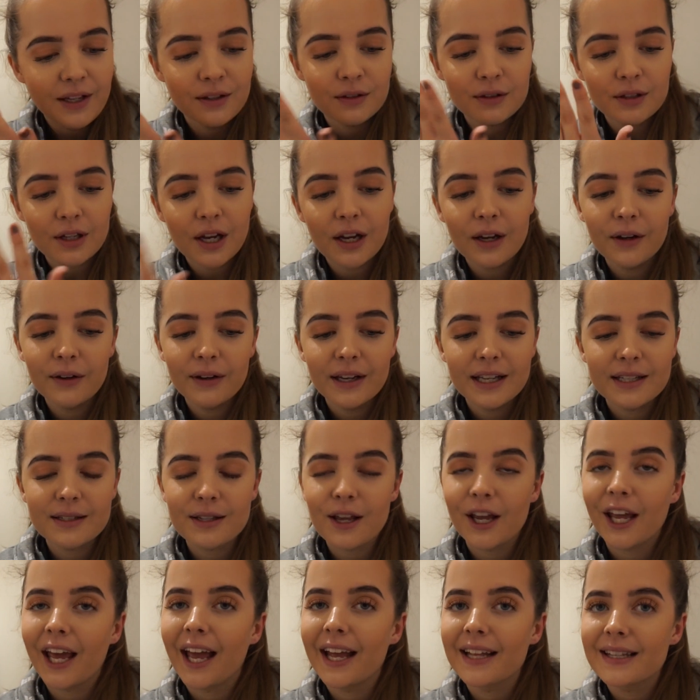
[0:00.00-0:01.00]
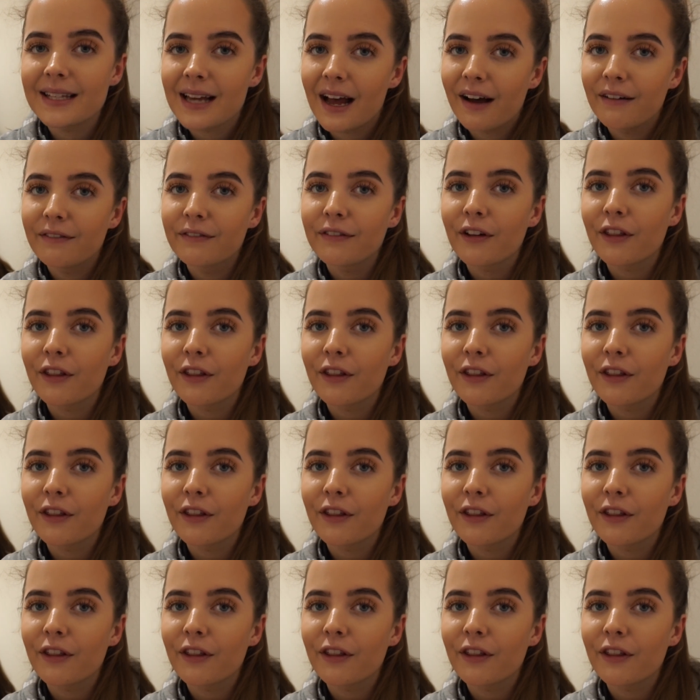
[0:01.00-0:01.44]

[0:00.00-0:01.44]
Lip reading: So it's okay to have